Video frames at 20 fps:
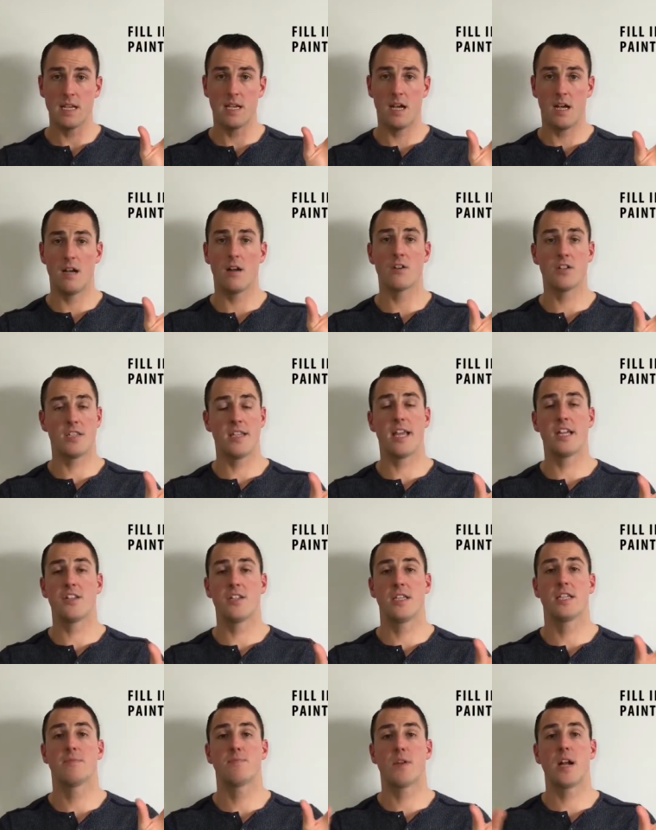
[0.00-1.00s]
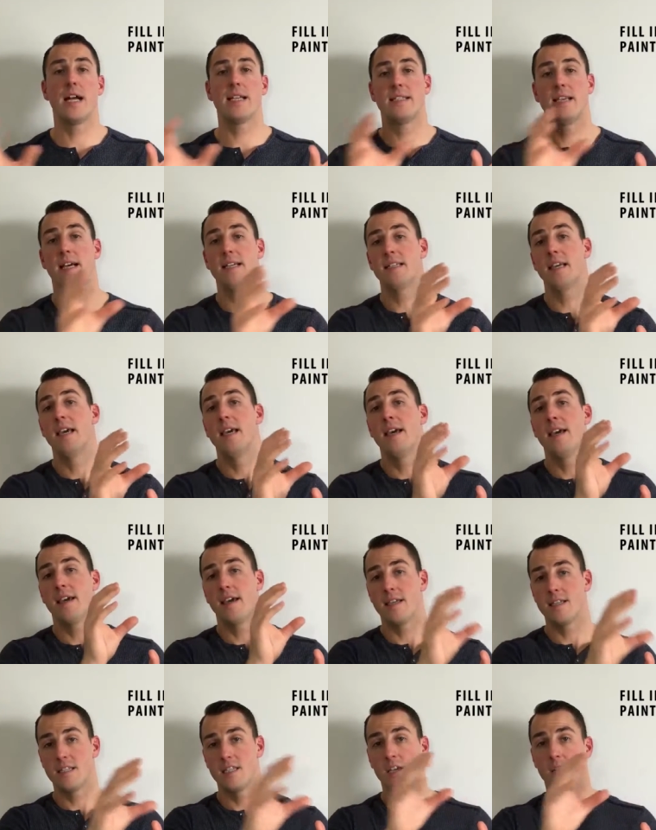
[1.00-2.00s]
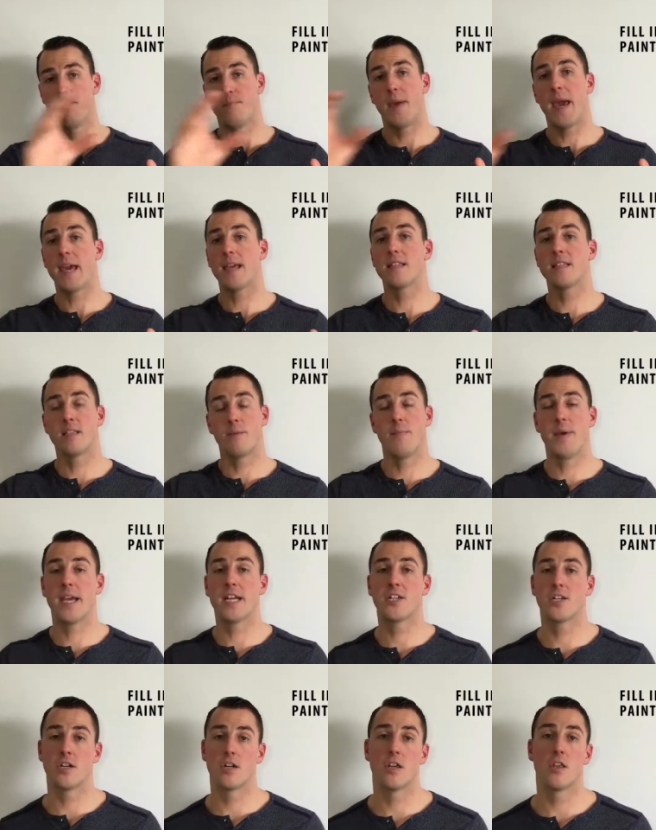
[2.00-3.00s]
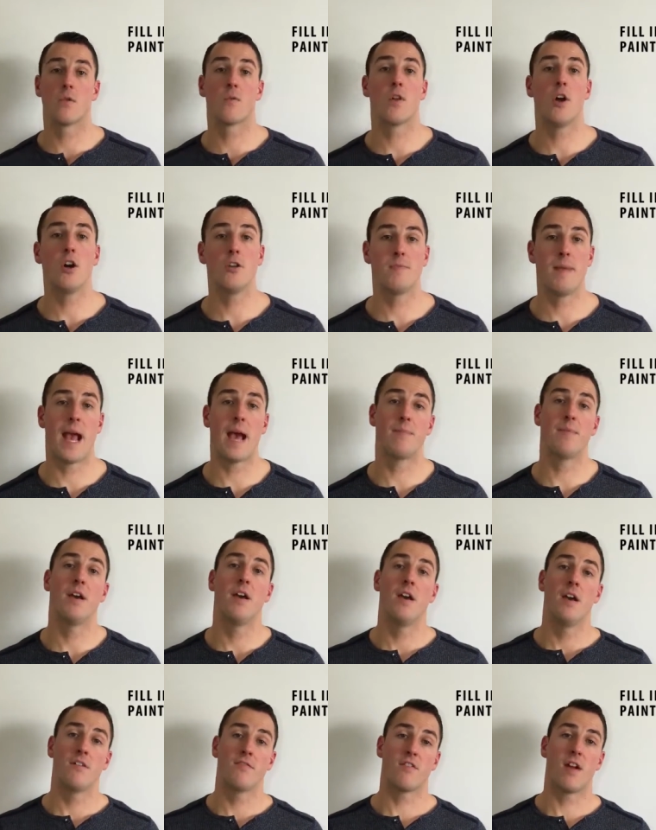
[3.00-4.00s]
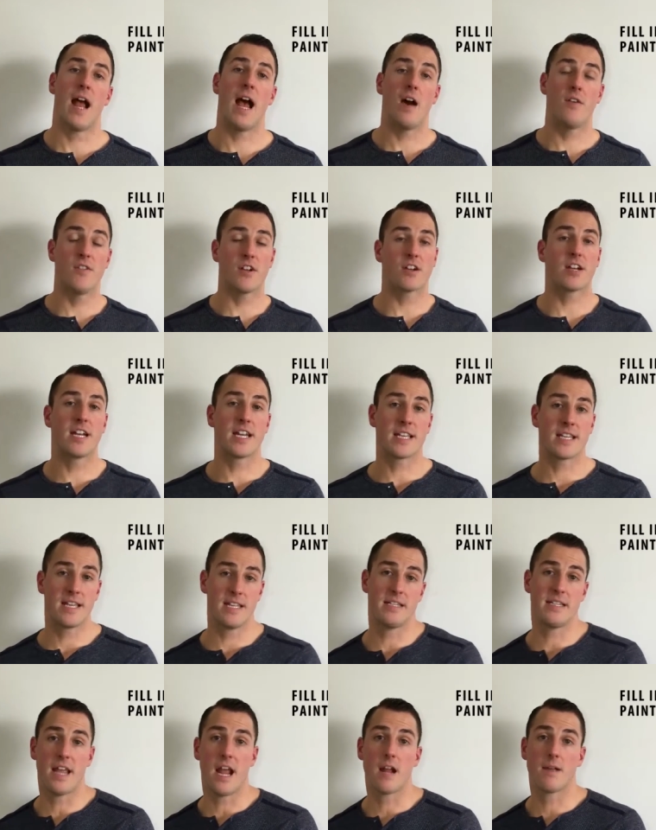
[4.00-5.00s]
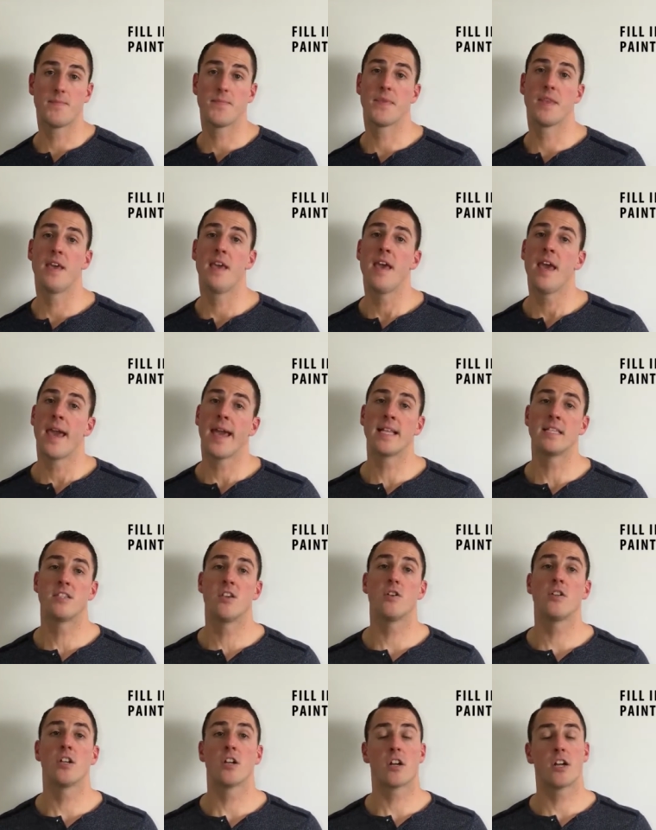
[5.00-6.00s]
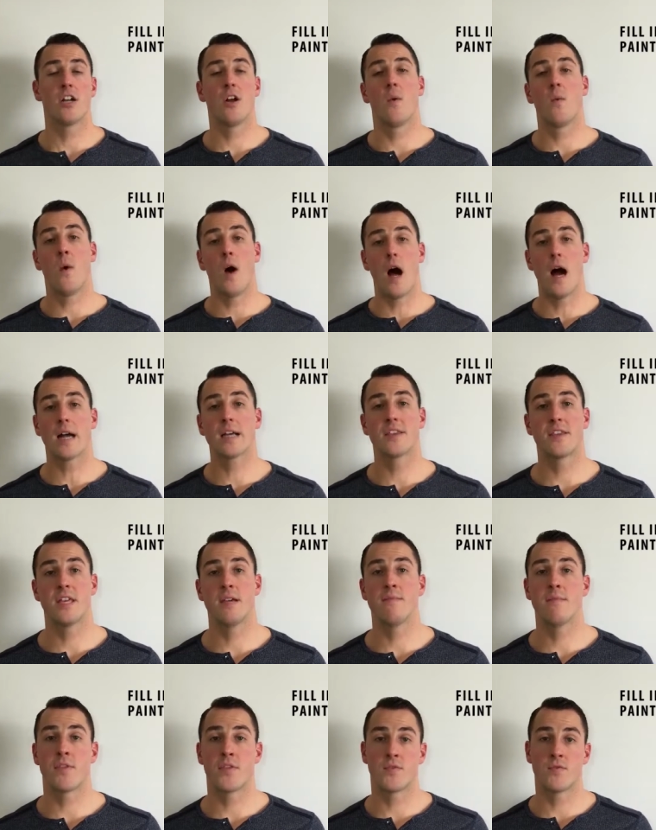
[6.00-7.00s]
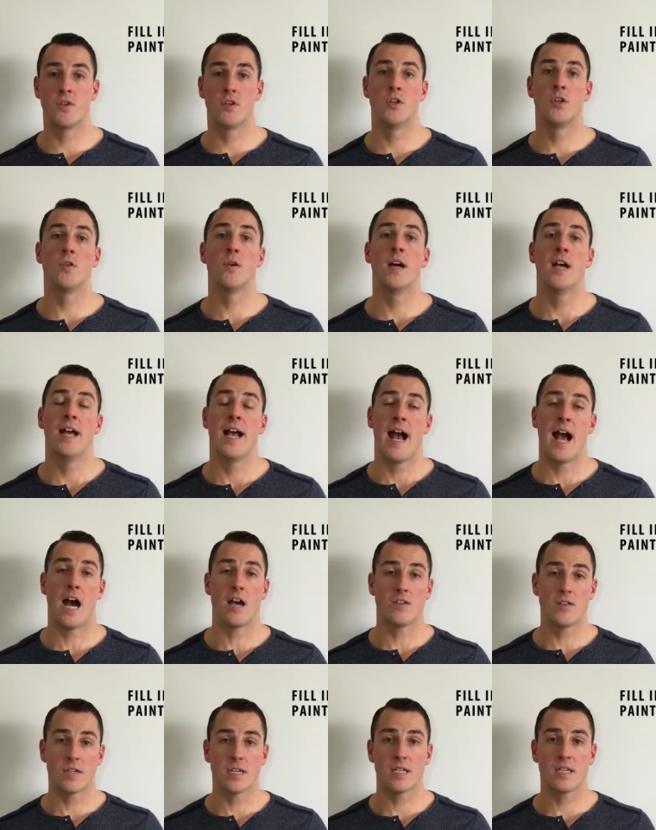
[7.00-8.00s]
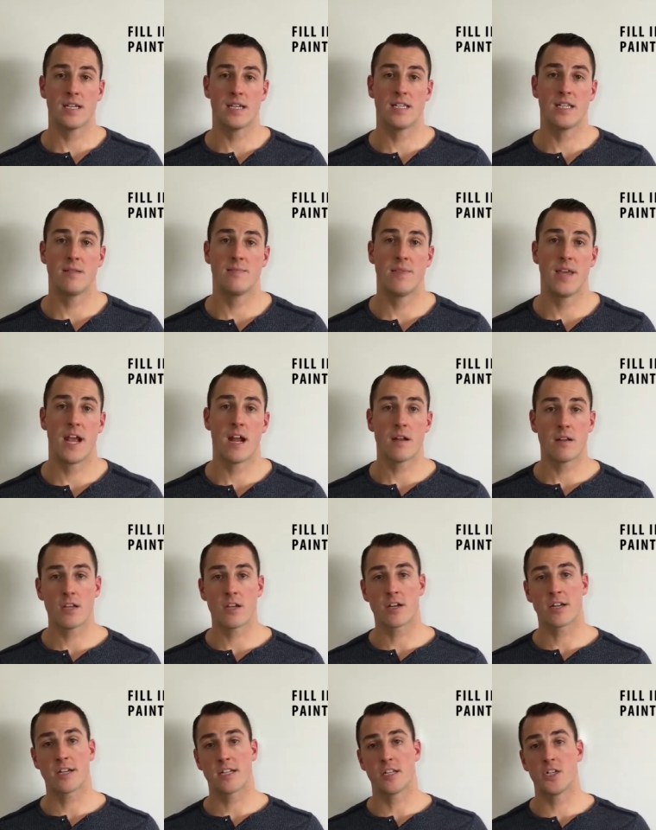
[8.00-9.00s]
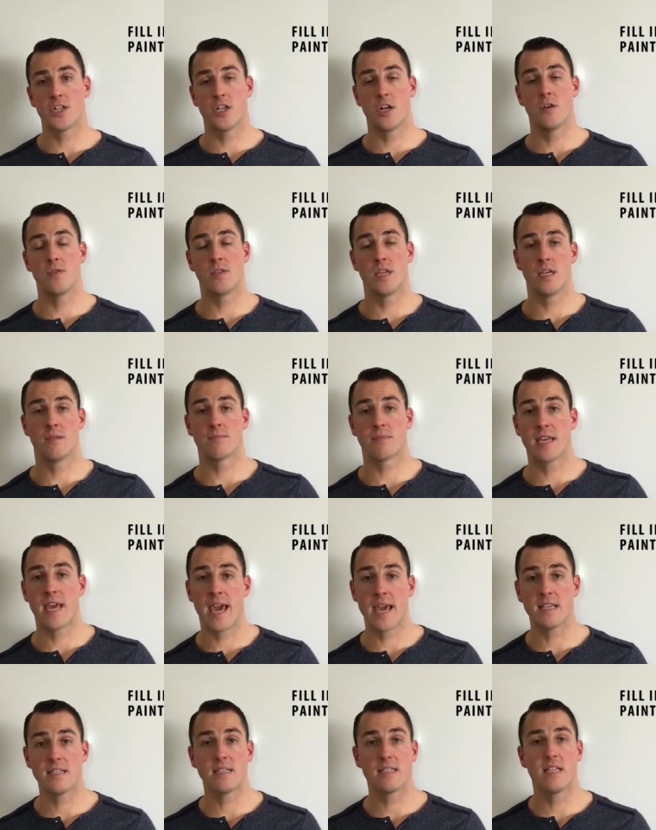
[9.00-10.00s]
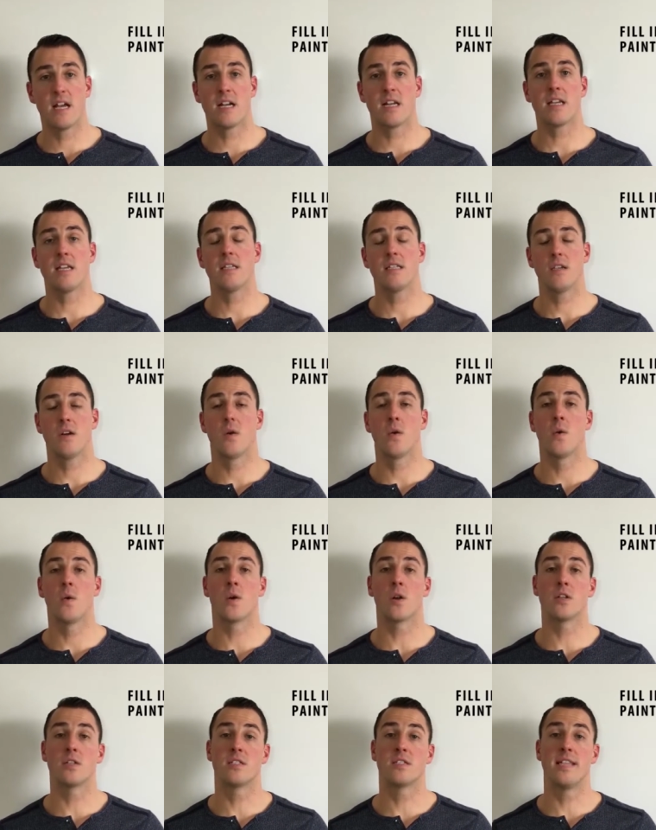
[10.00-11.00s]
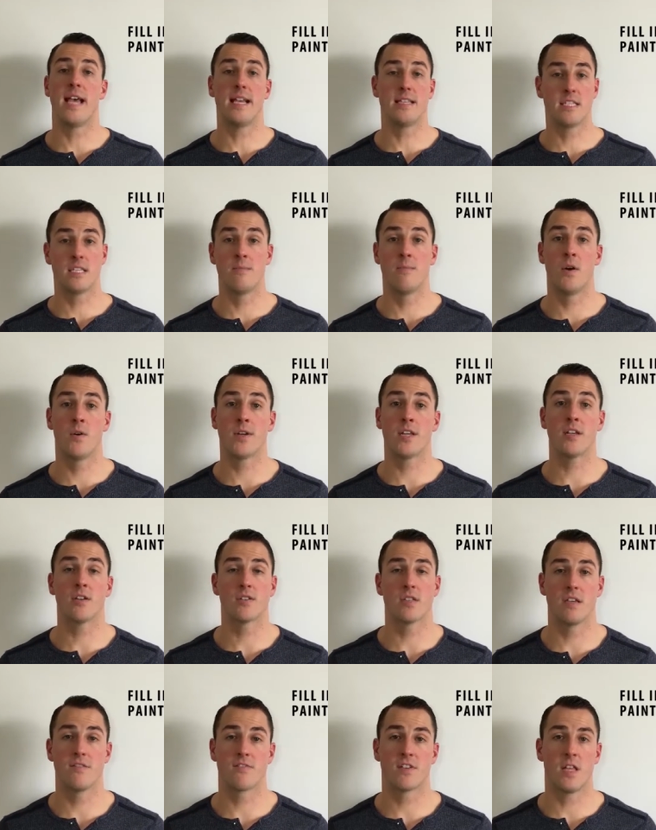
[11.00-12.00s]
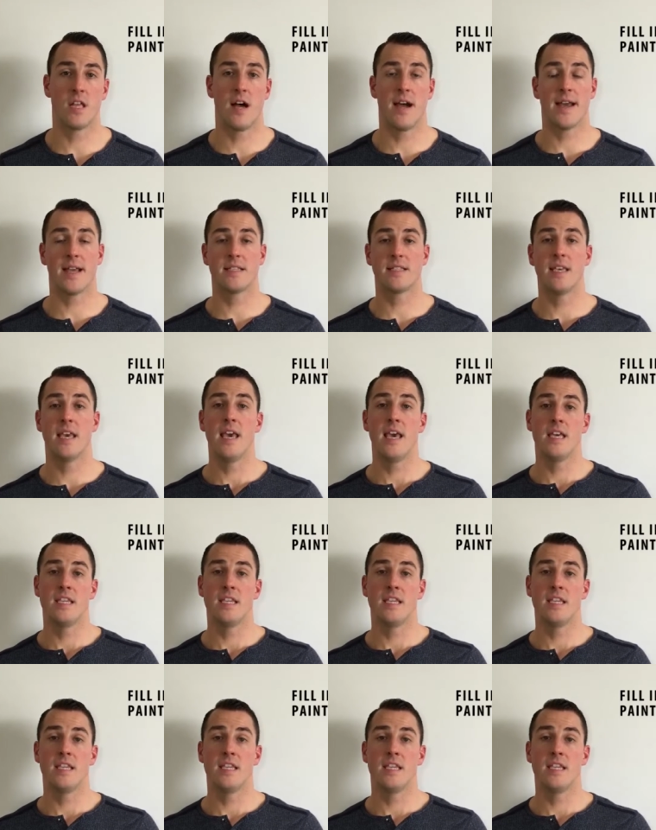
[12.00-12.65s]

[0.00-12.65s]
or stage of this process is to paint the picture or the roadmap for how they're going to get there. And so you're going to walk them through how you can get them there. You're going to show them case studies or testimonials of clients